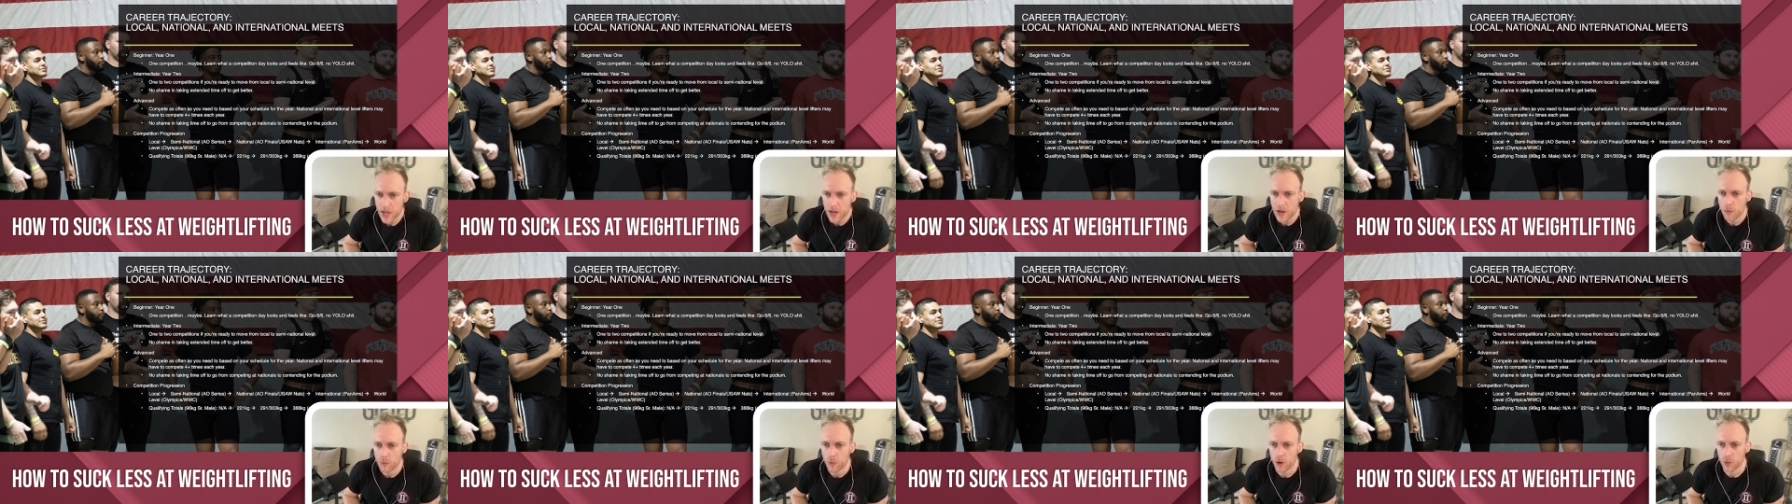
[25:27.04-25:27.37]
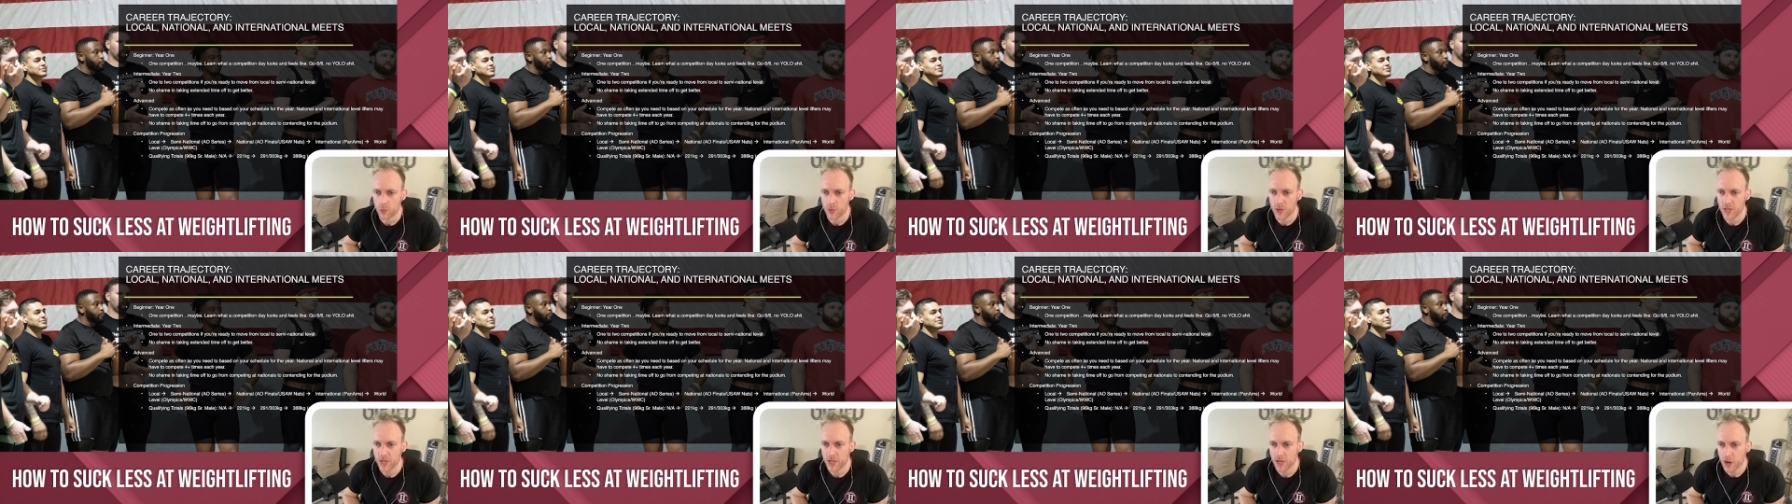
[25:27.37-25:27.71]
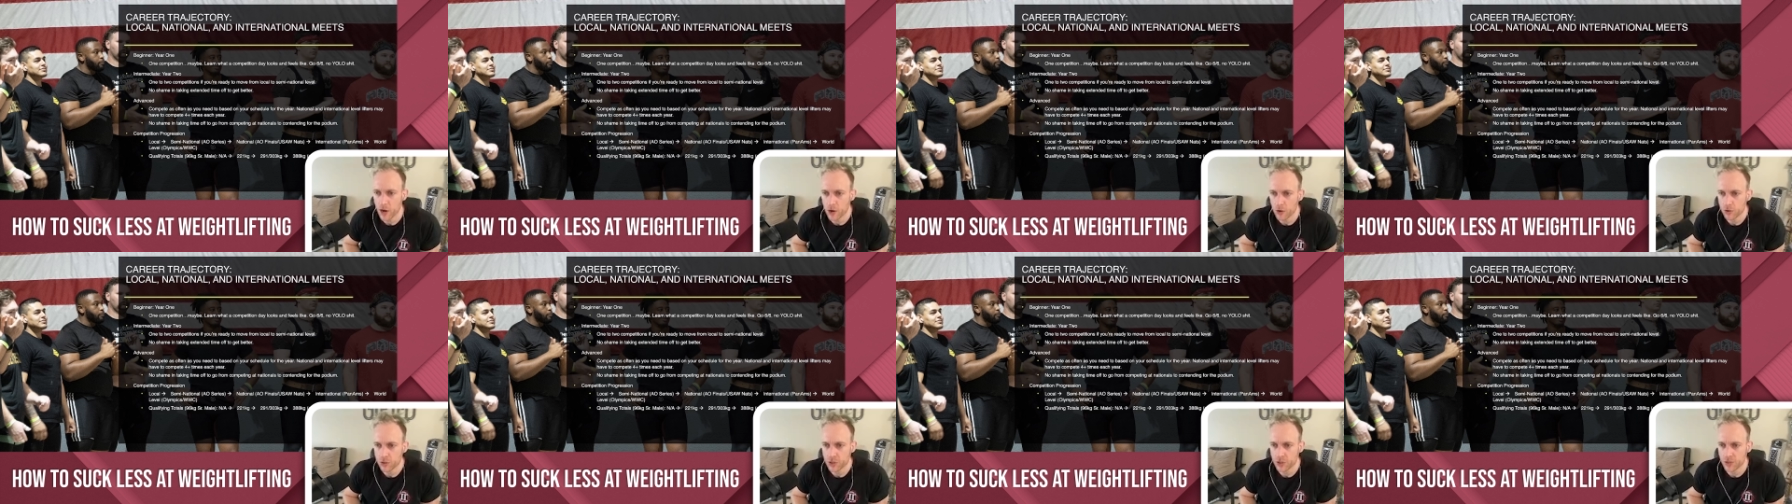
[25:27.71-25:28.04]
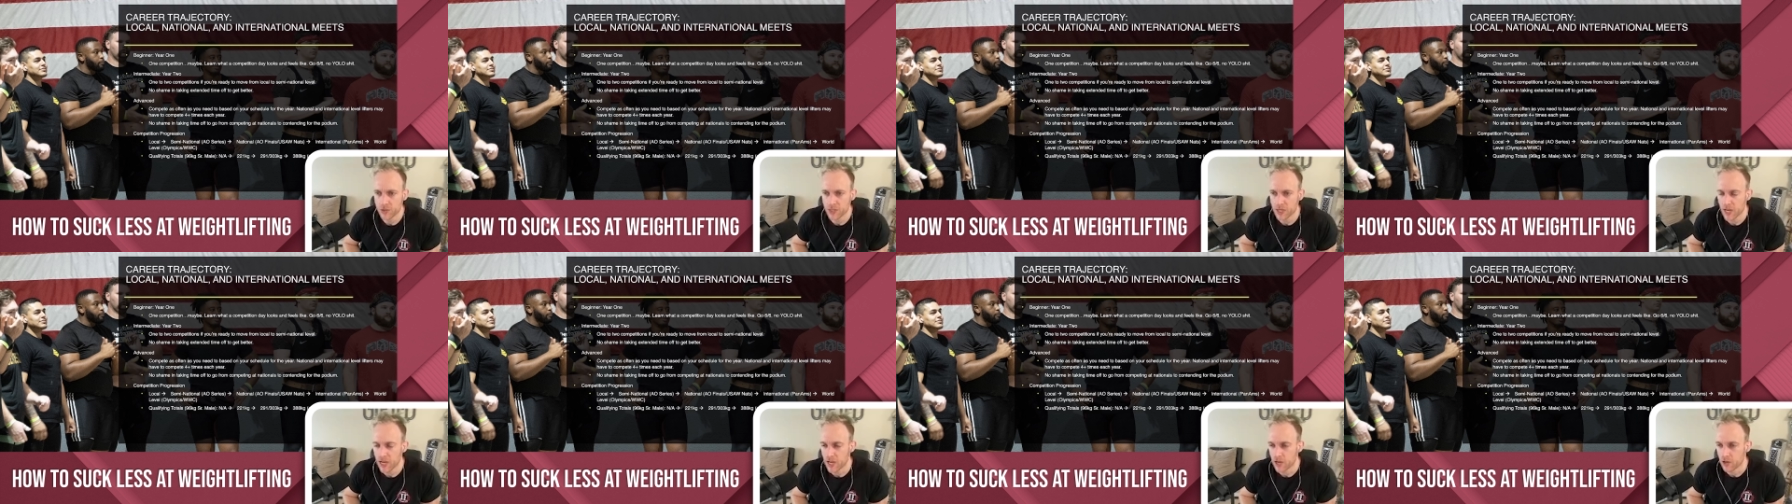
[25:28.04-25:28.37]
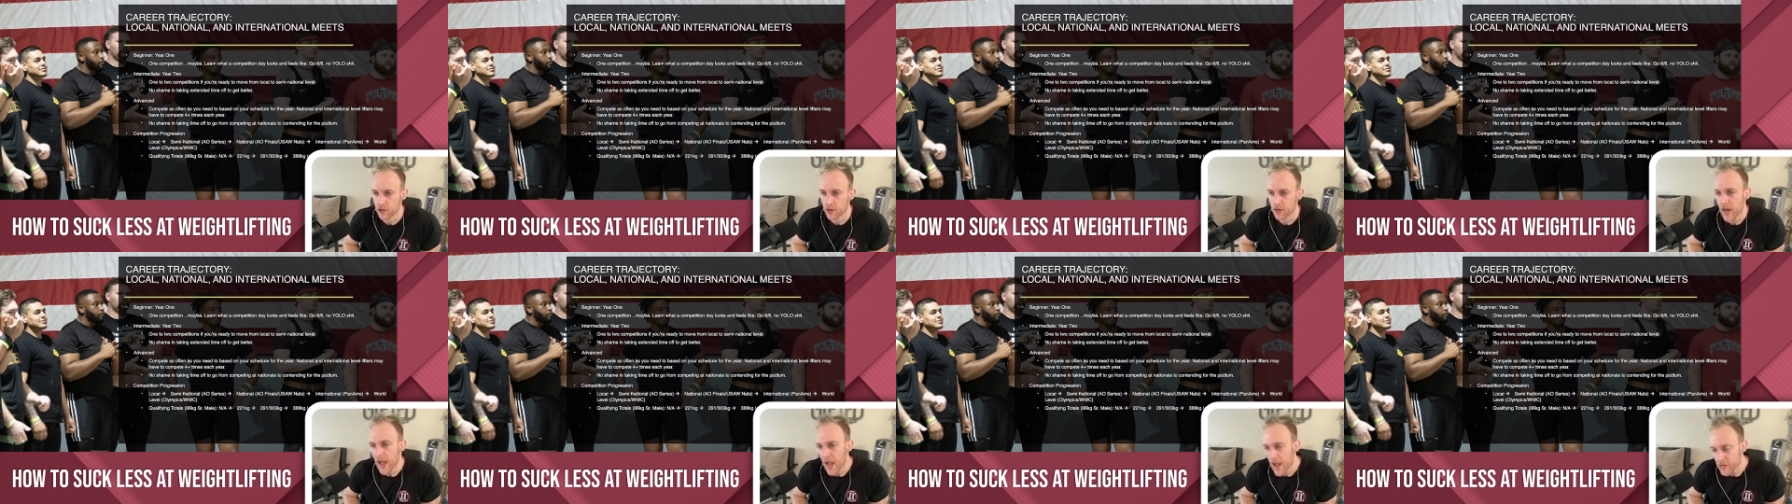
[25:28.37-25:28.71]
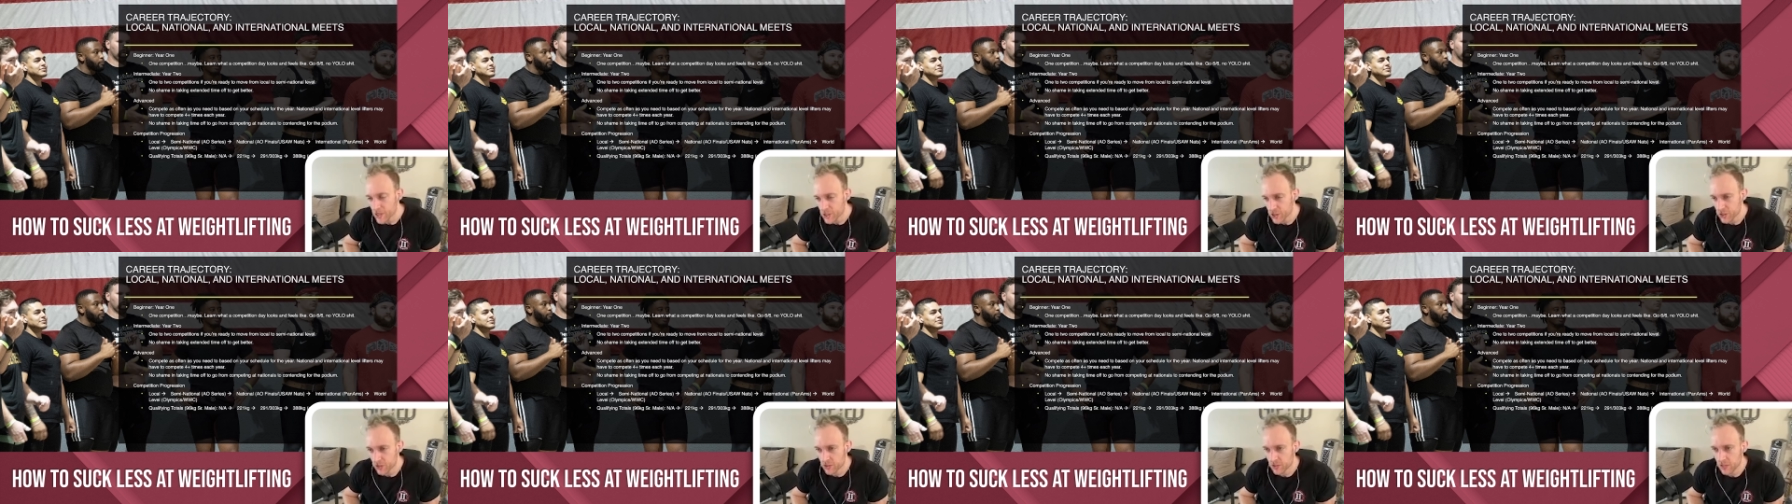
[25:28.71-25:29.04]
when we go to the
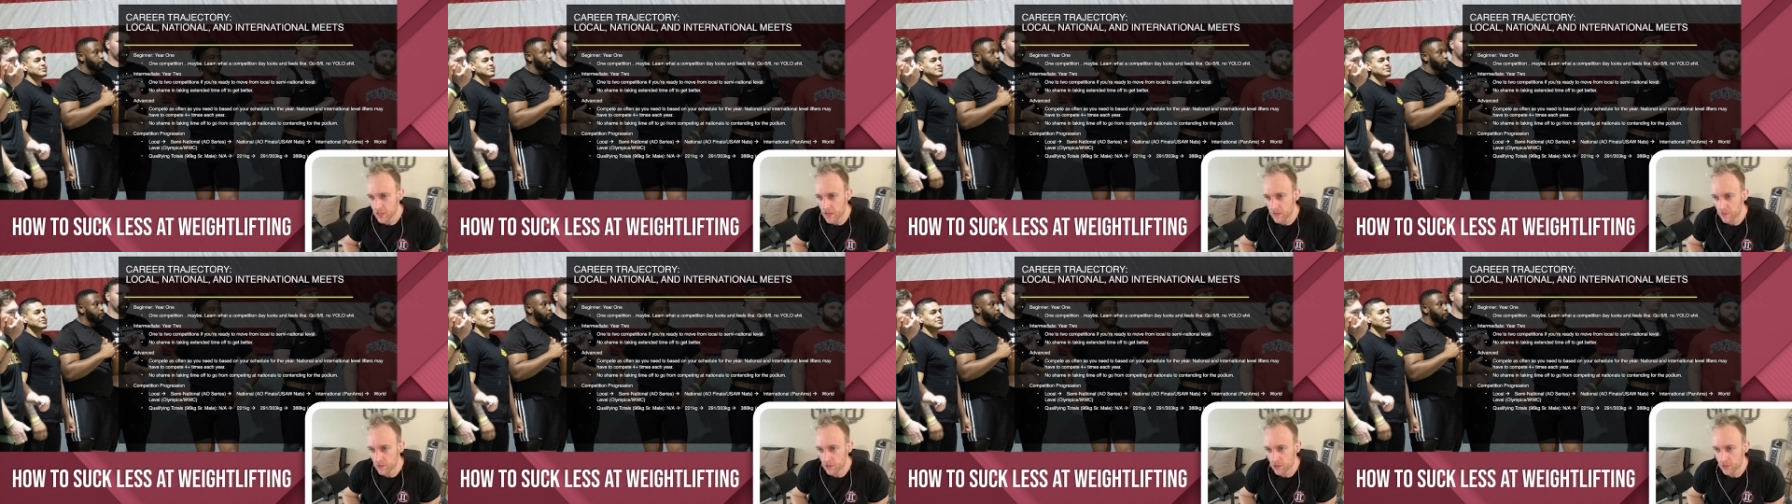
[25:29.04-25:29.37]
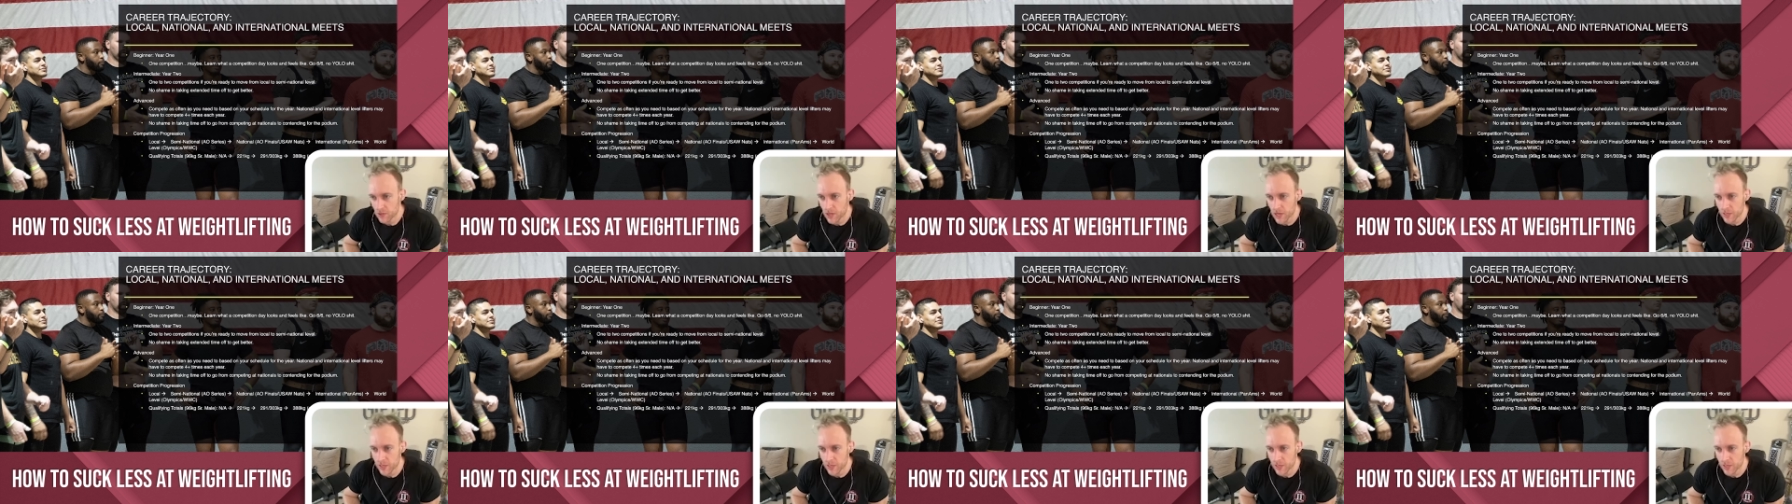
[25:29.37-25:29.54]
international level,